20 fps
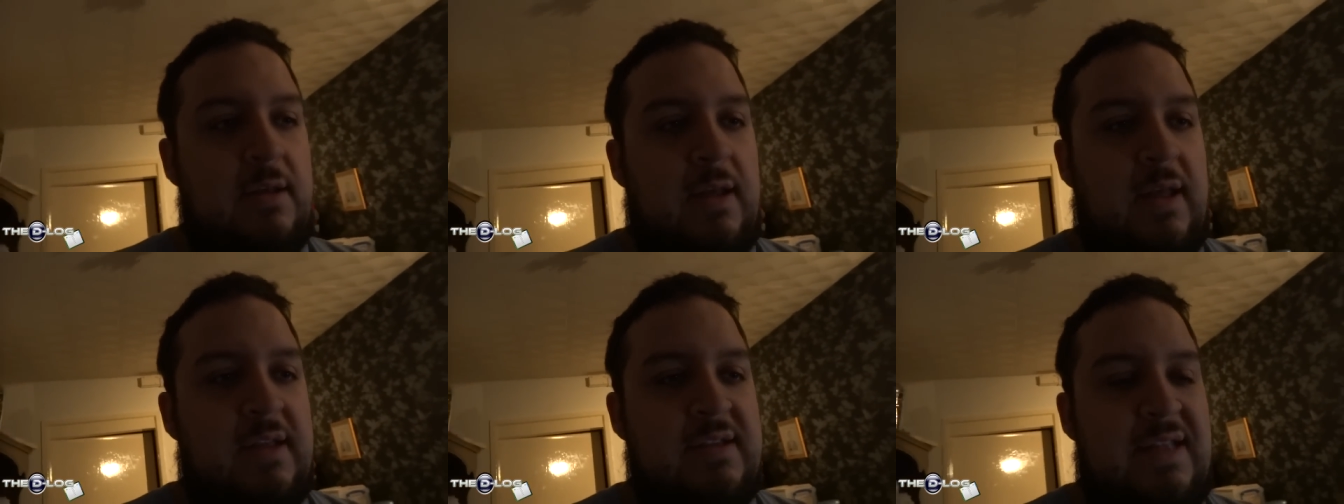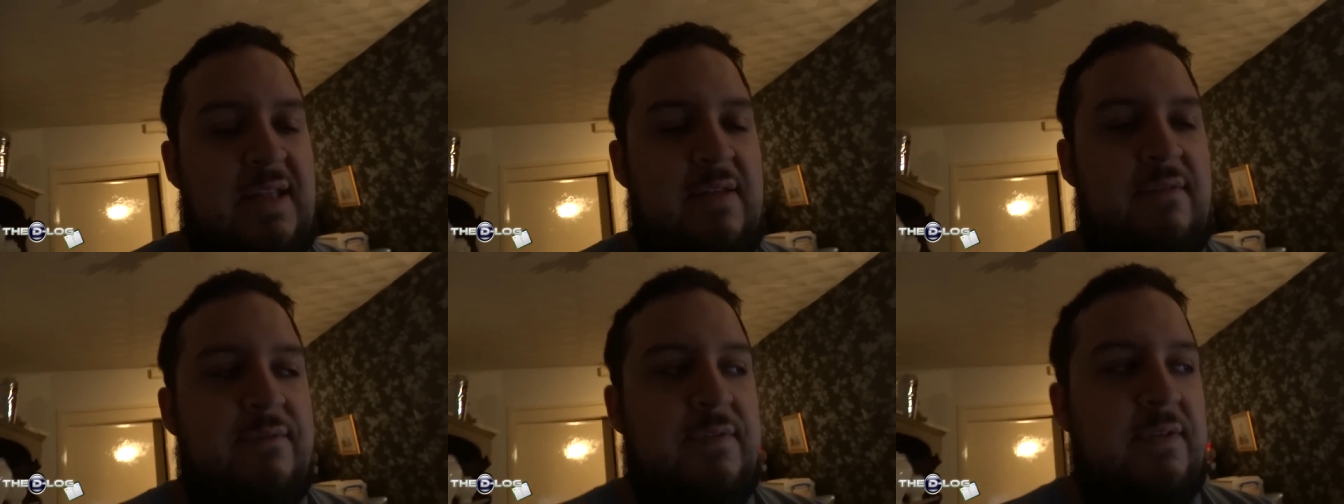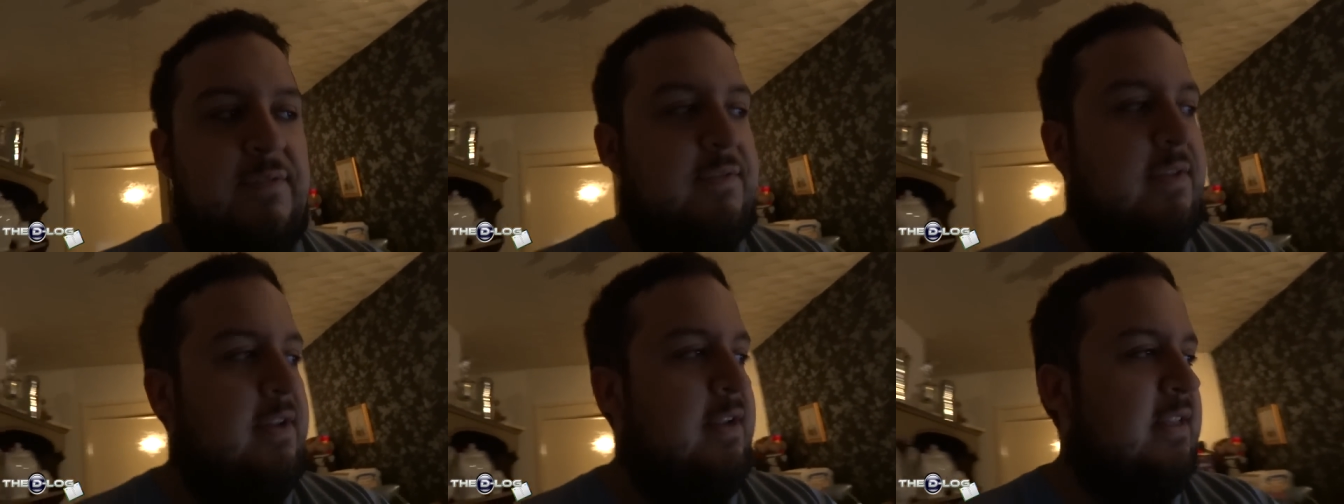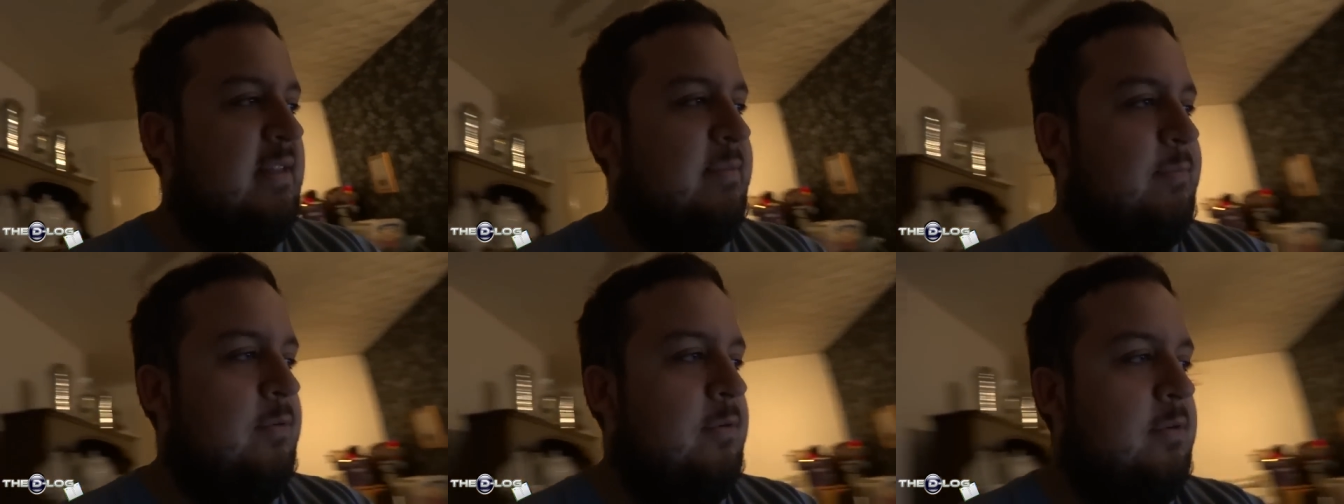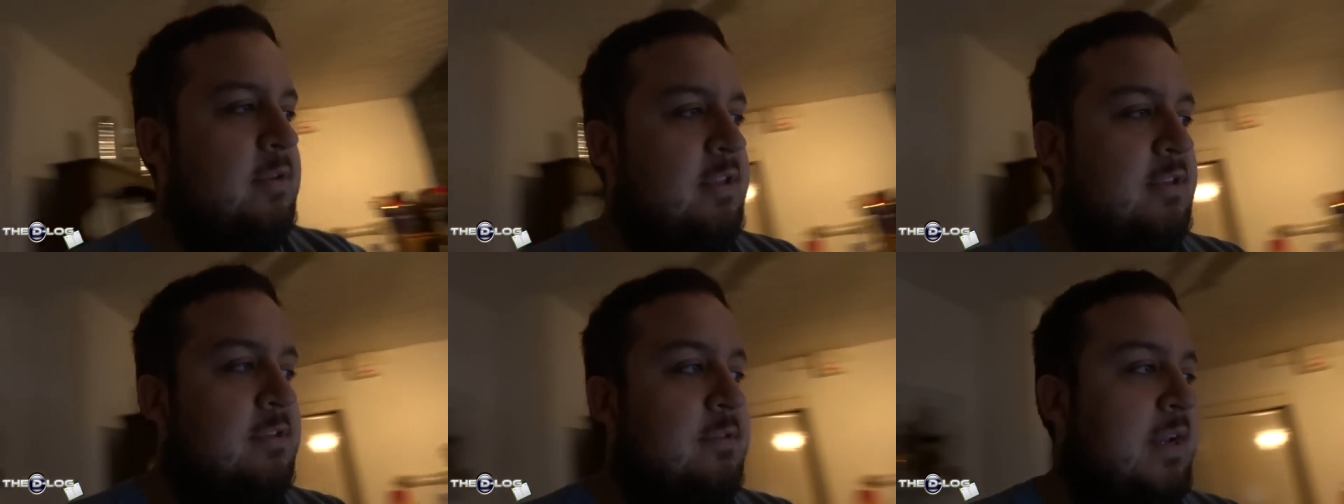That's 11.15 in the
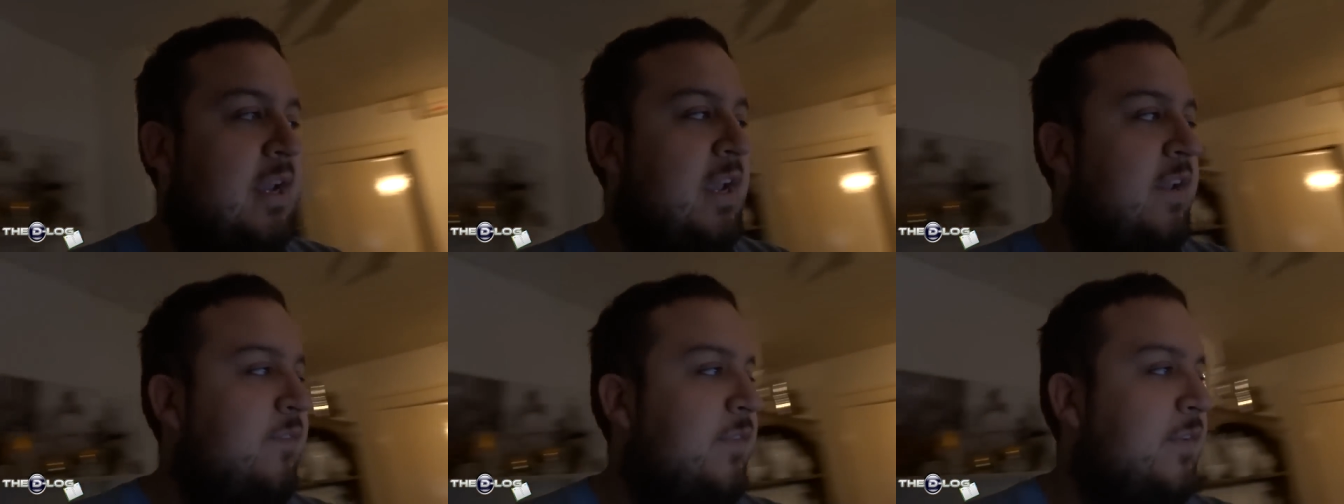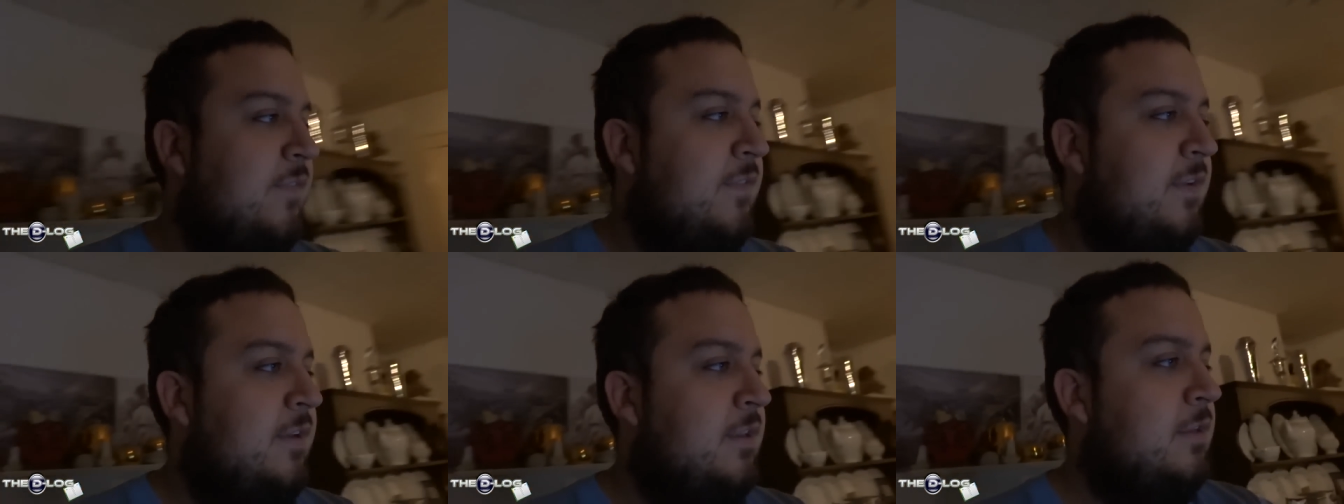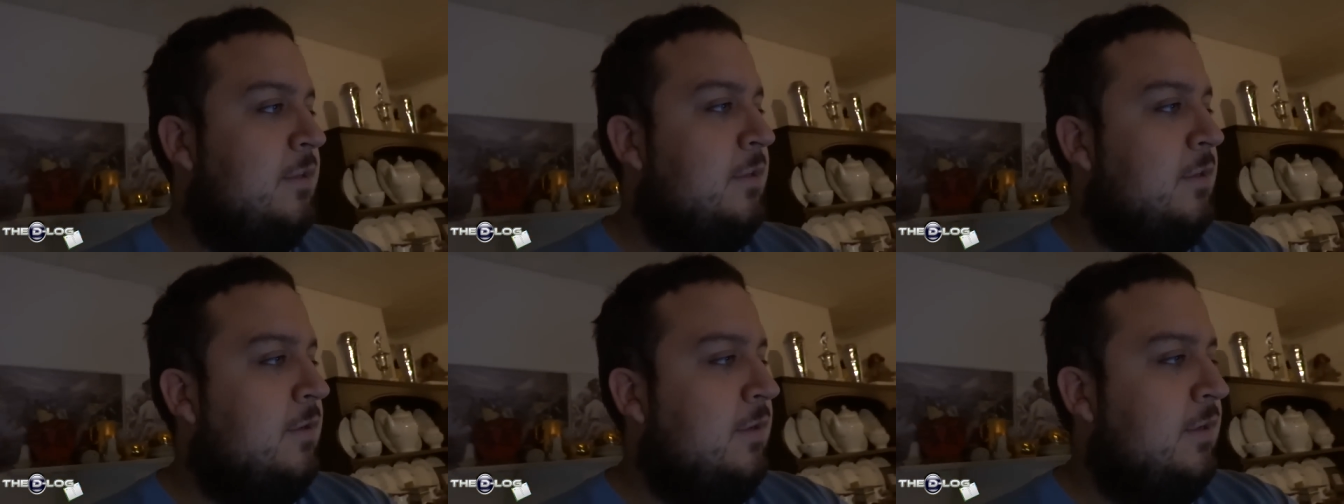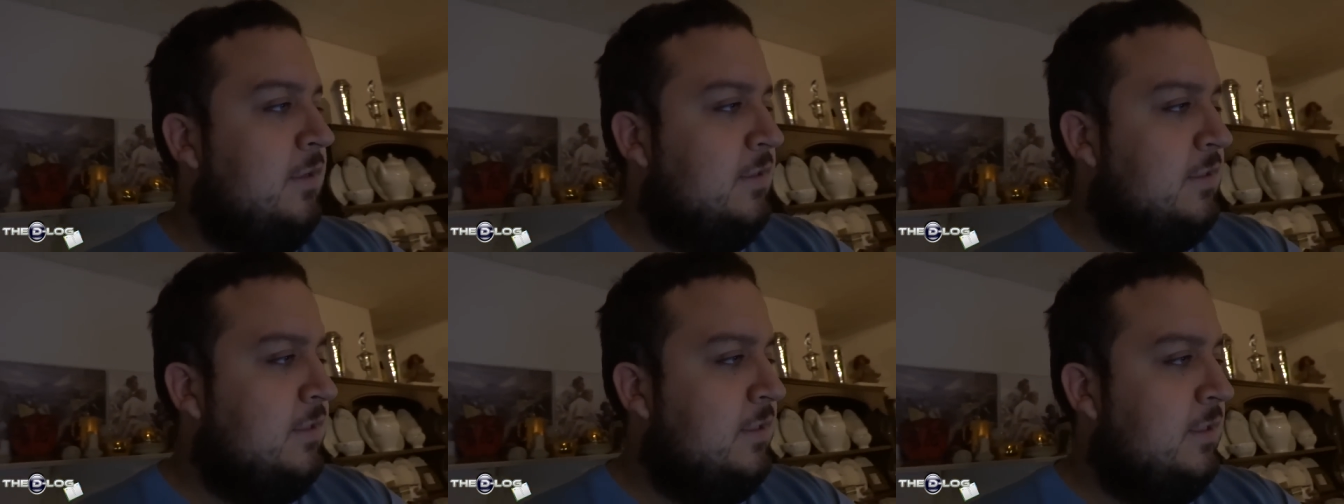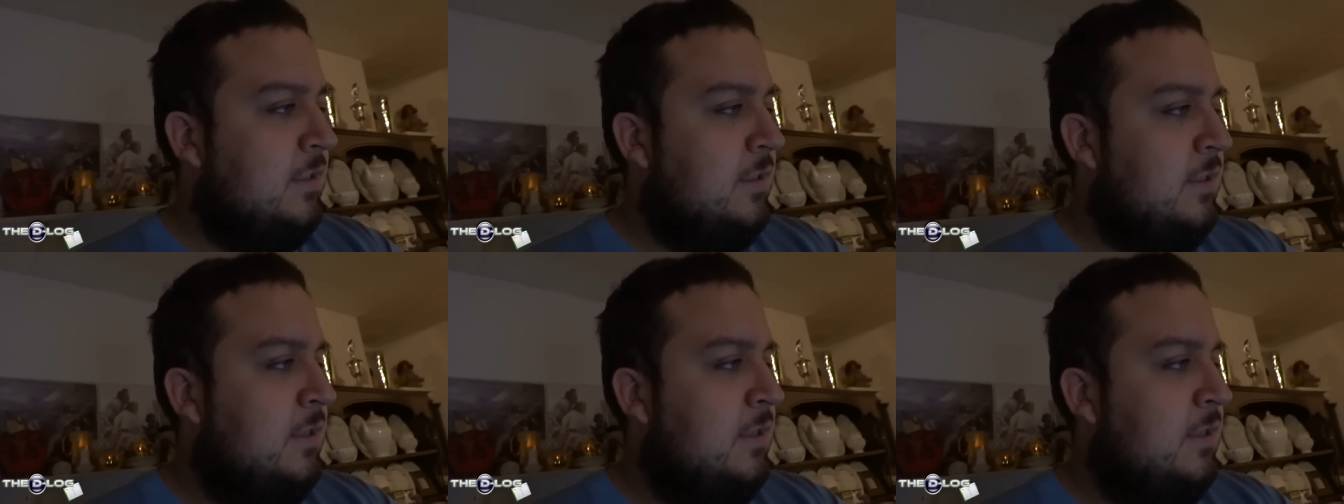morning or 8.15 at night.